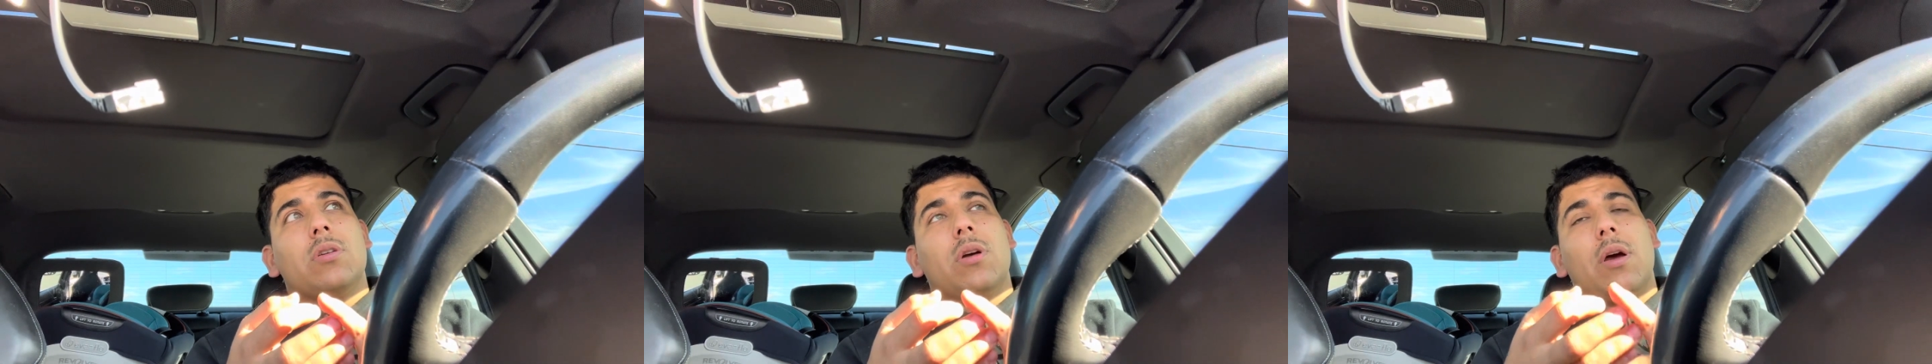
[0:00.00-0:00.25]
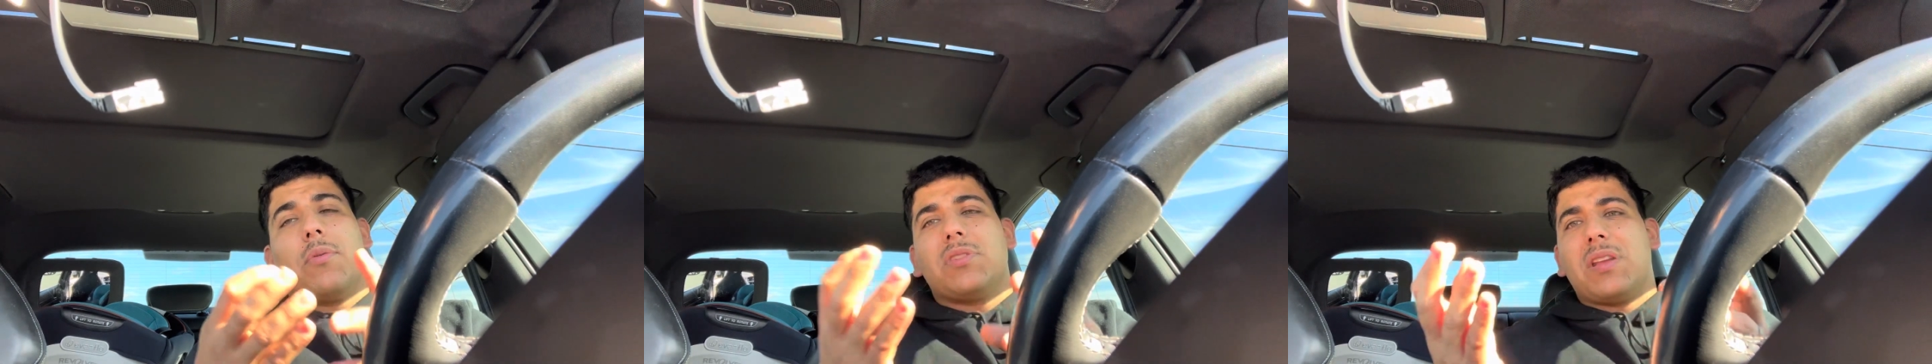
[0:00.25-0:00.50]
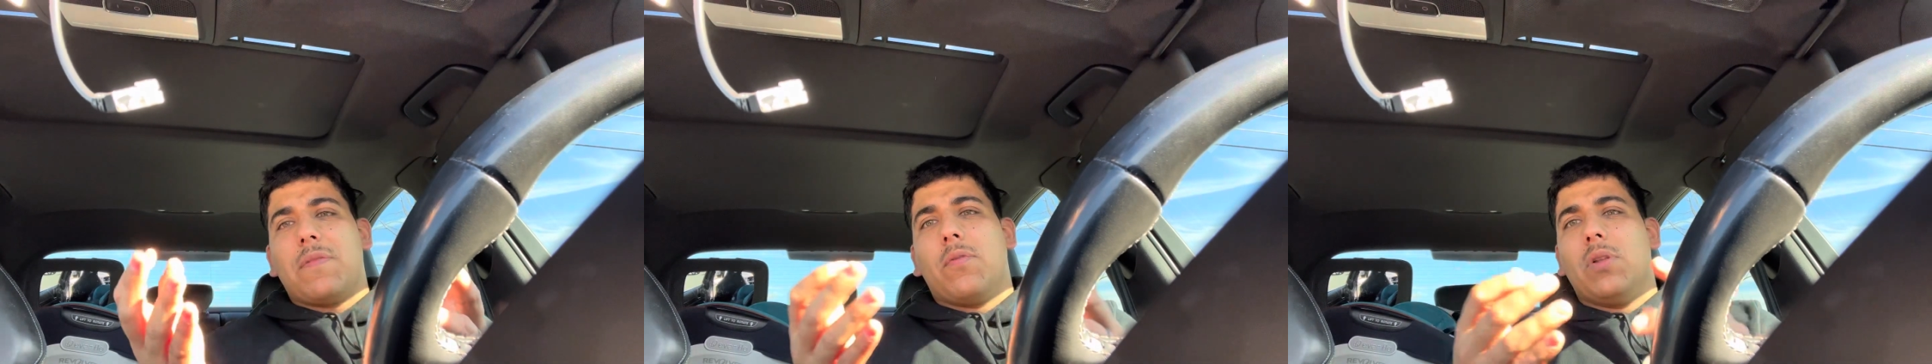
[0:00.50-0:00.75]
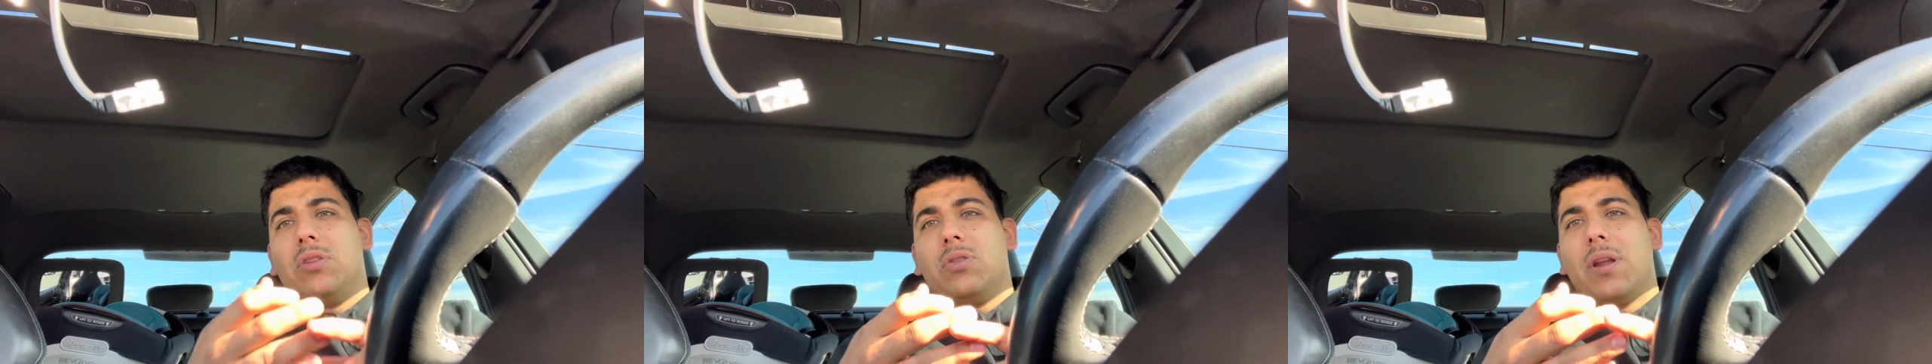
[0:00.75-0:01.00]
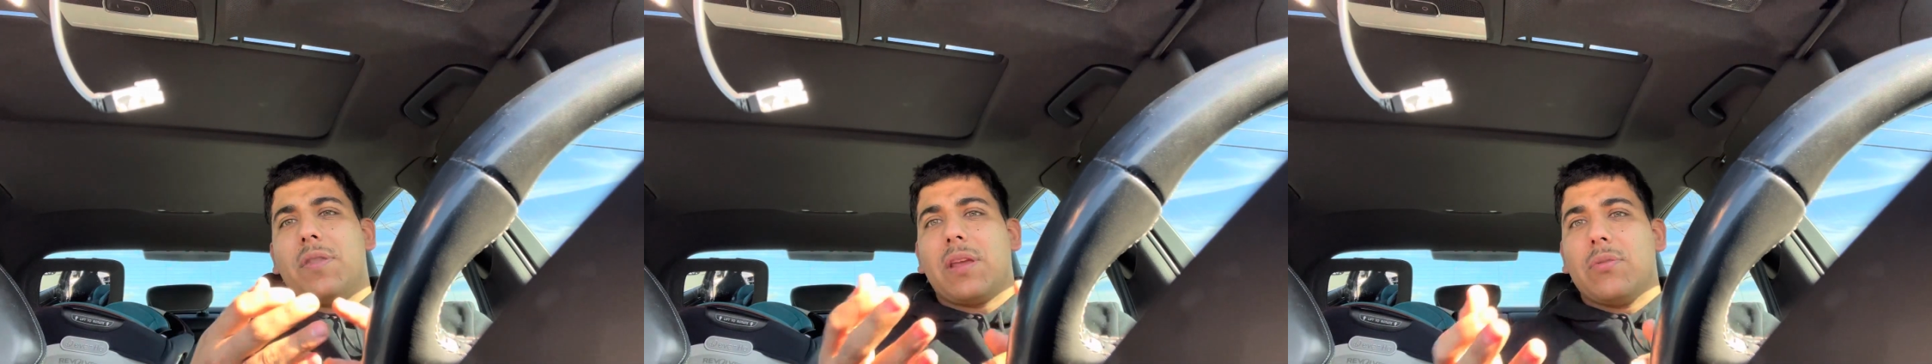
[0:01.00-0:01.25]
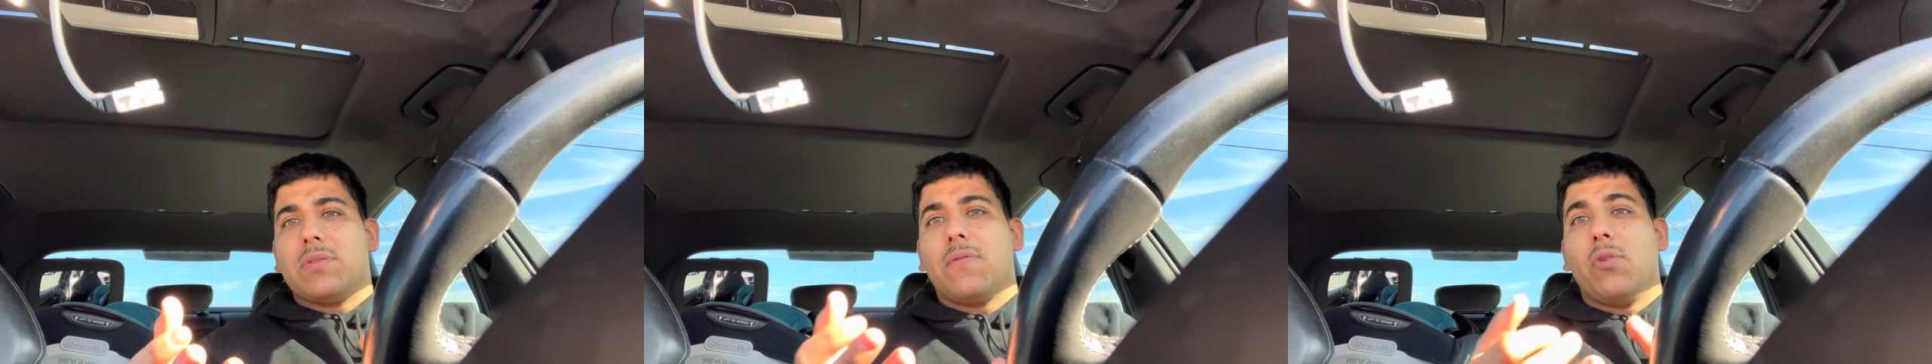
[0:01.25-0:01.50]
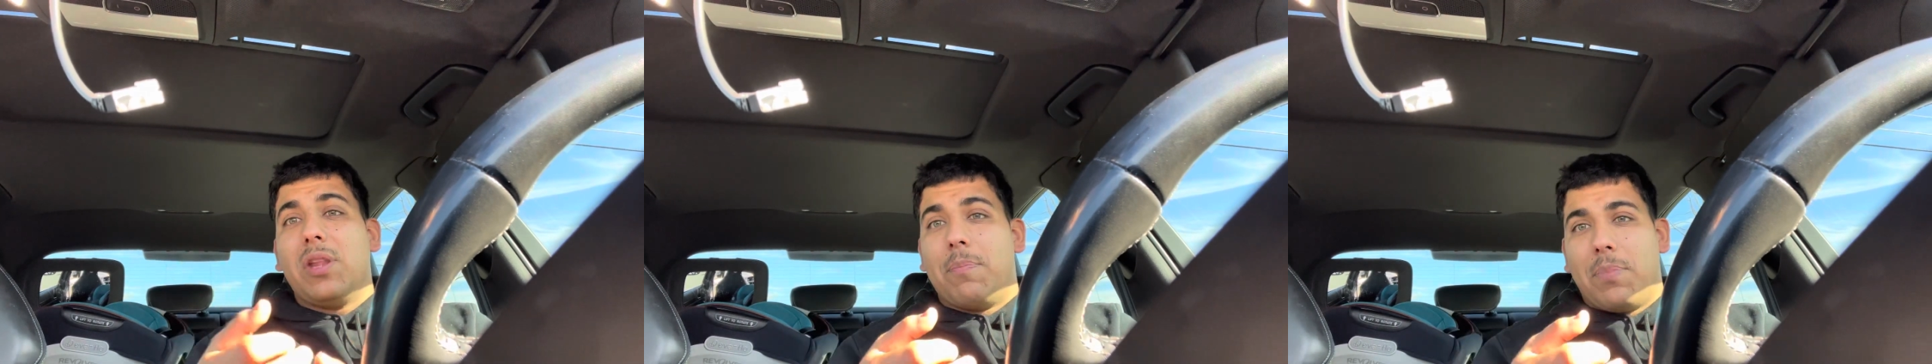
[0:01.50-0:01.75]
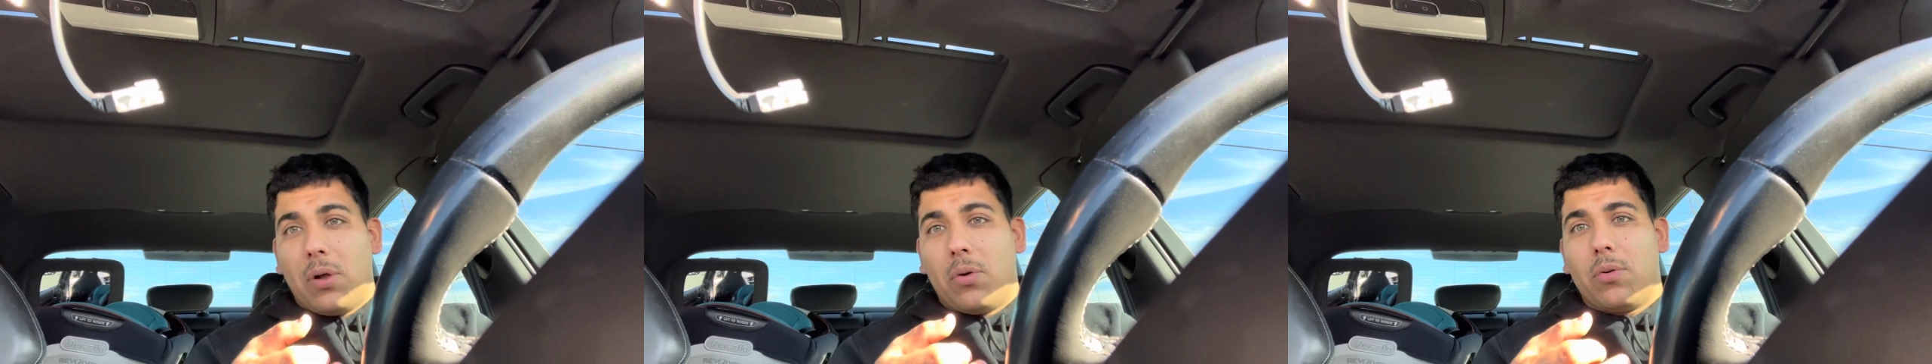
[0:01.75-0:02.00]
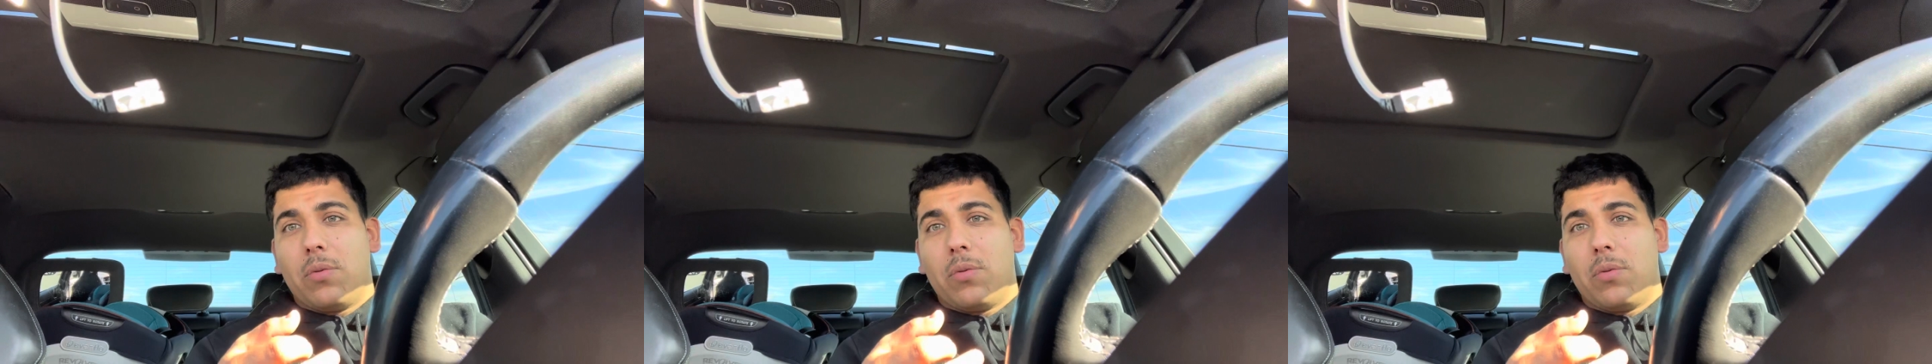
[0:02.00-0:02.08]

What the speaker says: I would say fully tuned, I think it was fully built